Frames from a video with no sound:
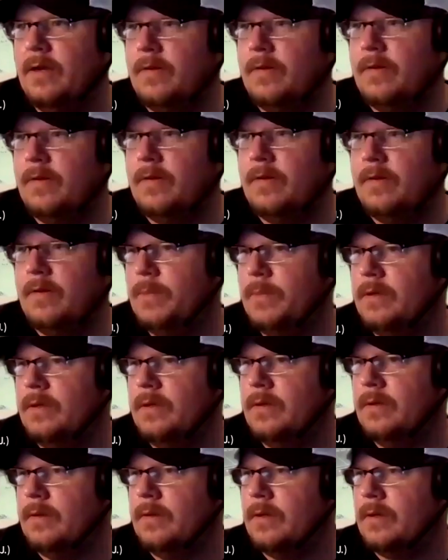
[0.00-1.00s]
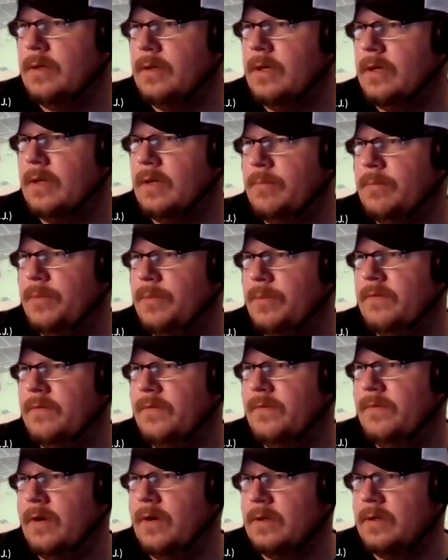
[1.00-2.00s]
have been in a big
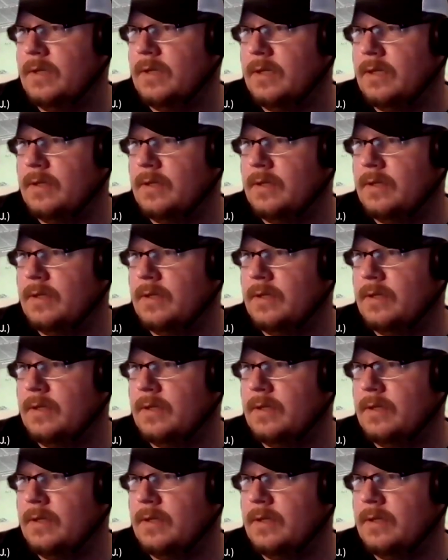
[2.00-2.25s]
funk lately.